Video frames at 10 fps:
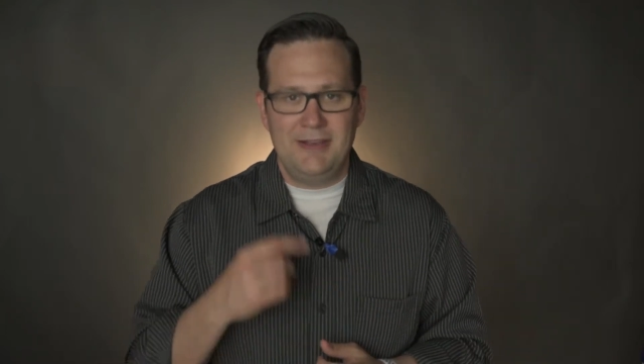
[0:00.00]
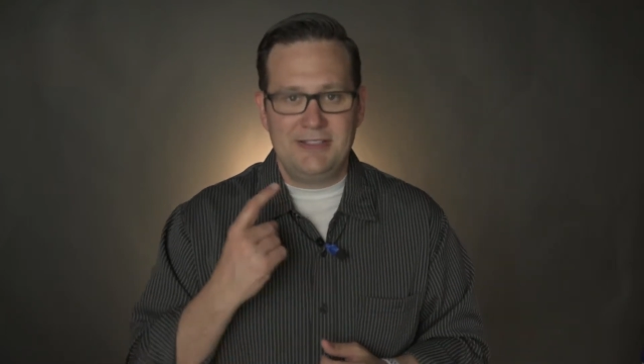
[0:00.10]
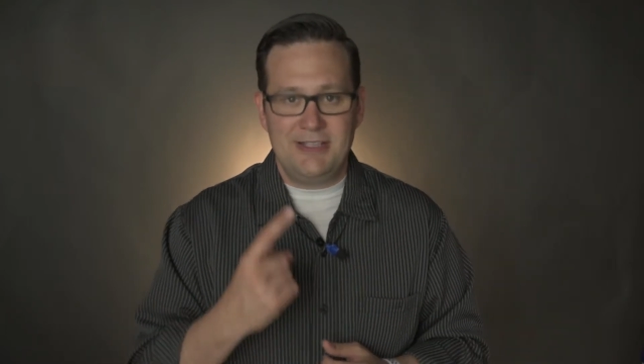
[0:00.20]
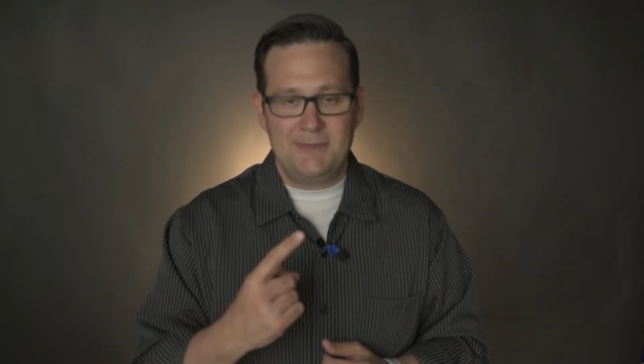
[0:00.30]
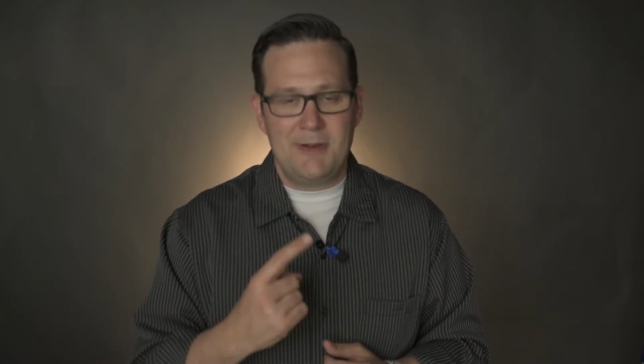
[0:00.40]

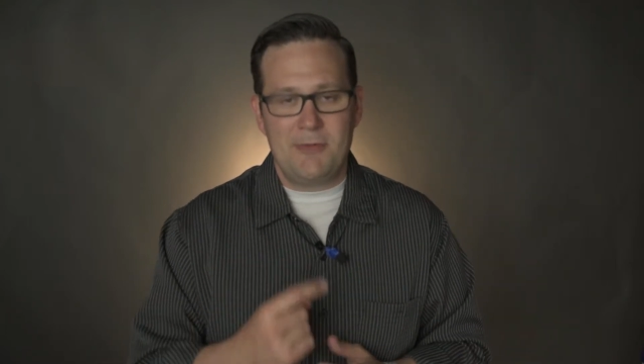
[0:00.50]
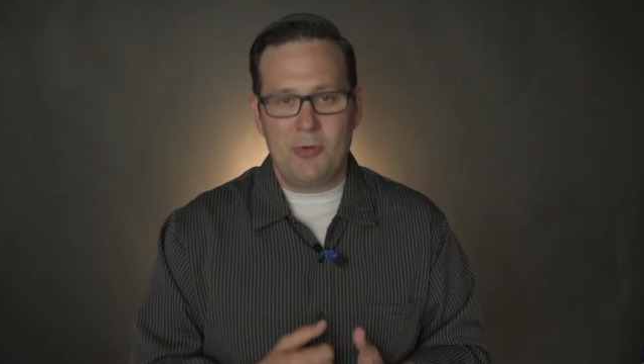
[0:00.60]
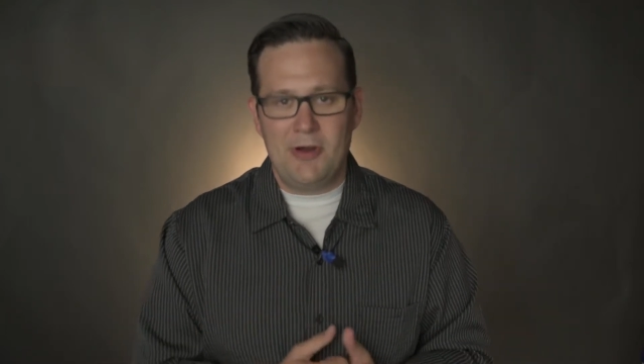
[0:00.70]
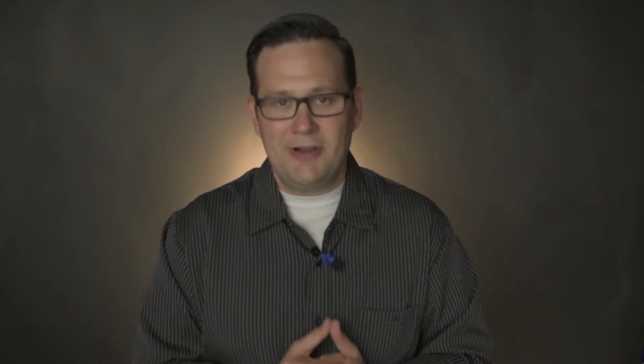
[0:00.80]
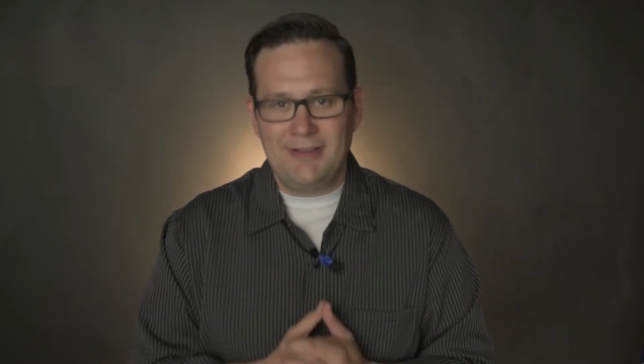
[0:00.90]
Tip number
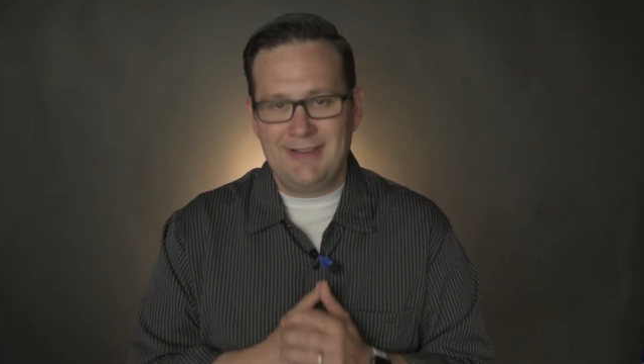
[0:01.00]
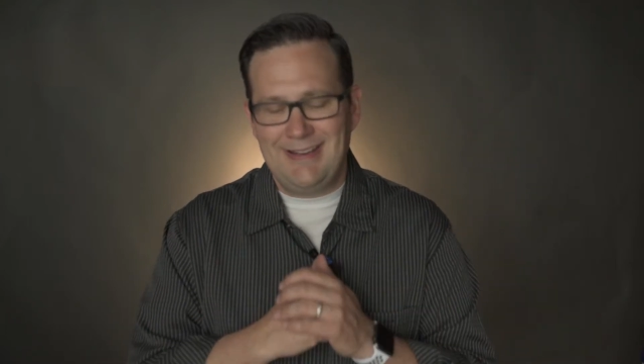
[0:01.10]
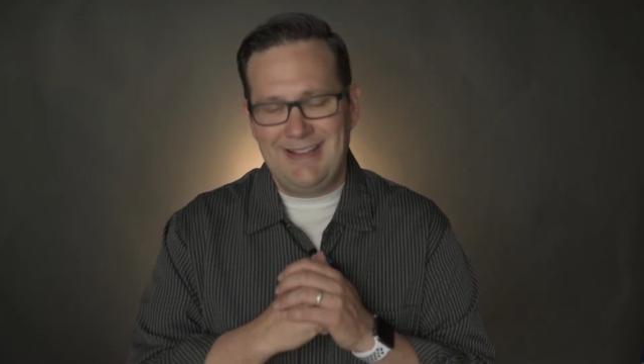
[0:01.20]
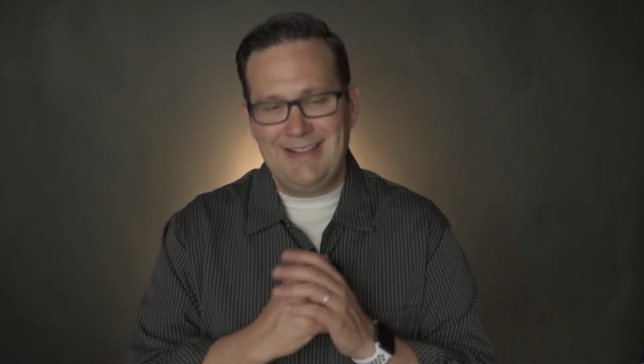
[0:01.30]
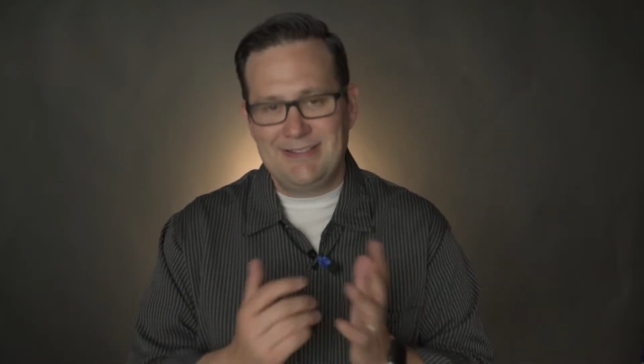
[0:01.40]
1
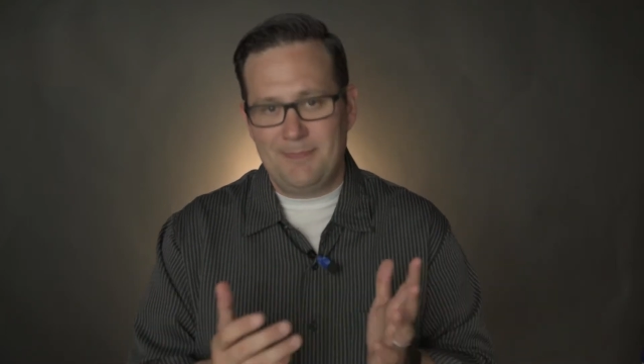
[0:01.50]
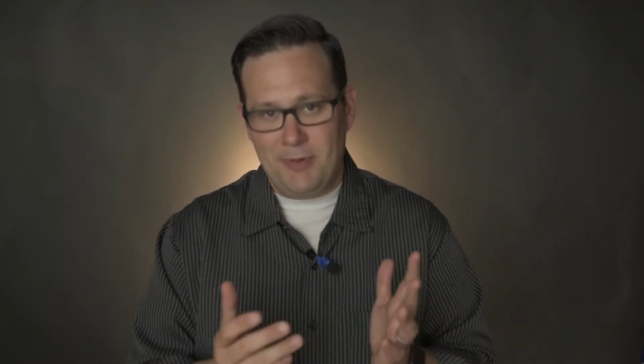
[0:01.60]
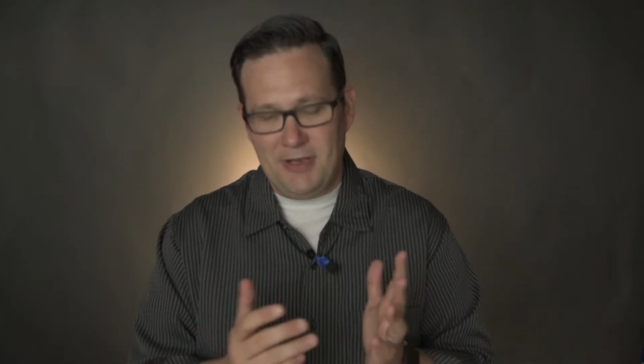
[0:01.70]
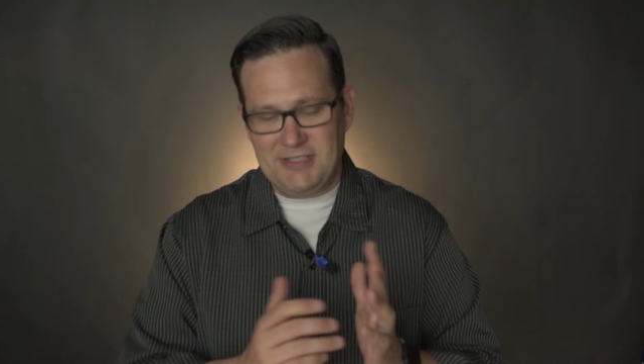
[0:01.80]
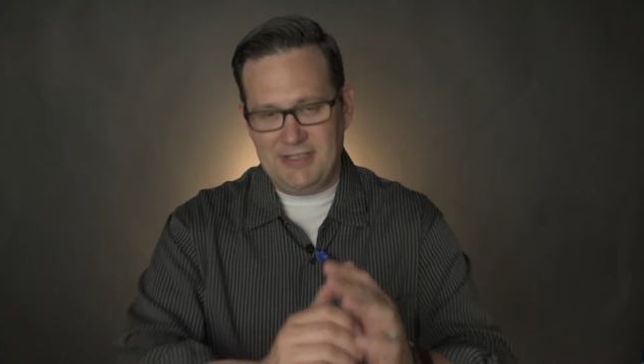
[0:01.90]
is a
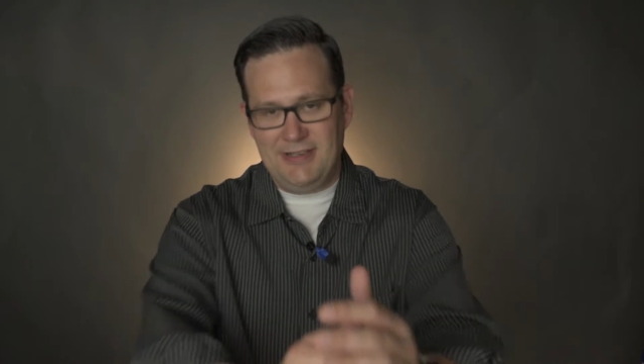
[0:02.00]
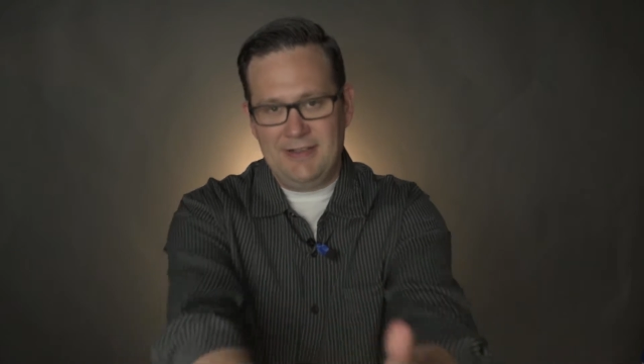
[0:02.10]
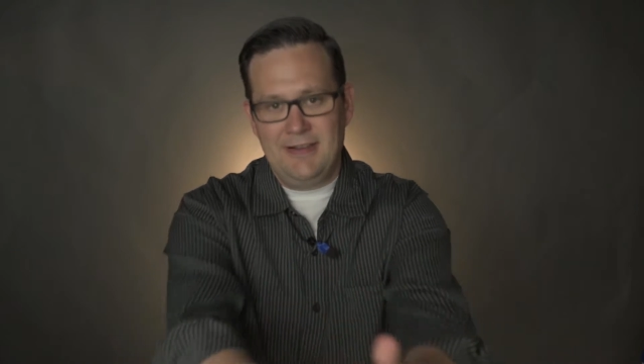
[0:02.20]
budget.